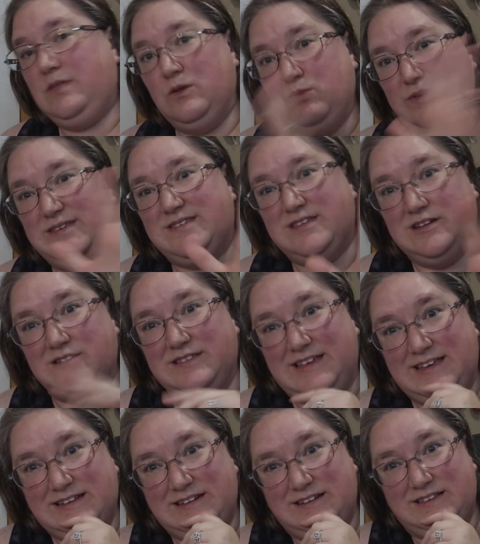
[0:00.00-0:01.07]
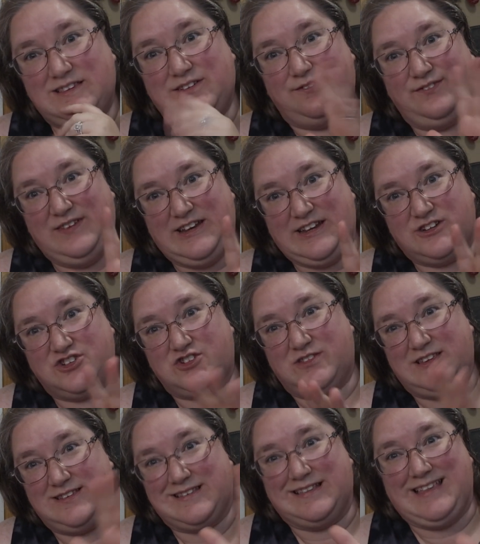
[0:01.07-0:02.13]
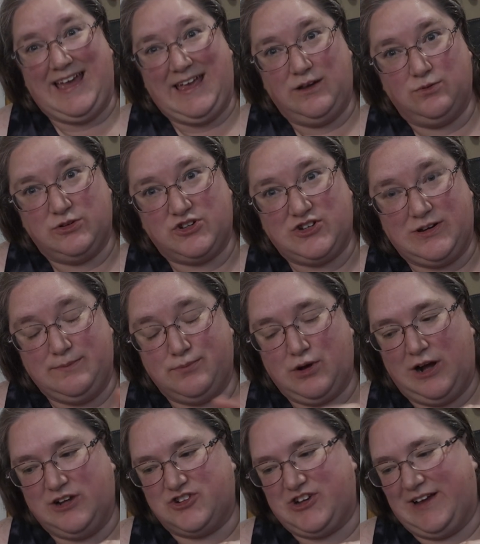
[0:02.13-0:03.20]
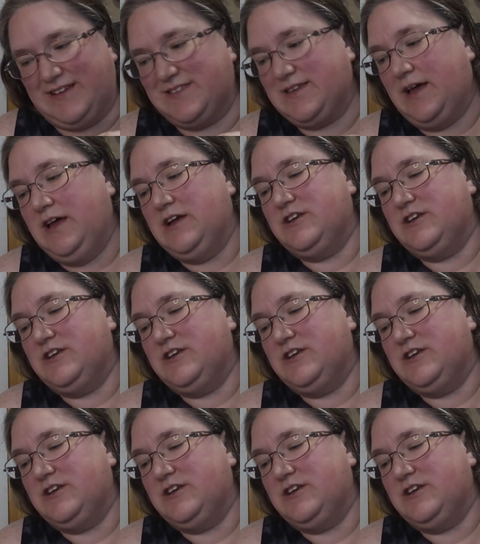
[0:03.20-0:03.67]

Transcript: we still need to finish these languishing projects.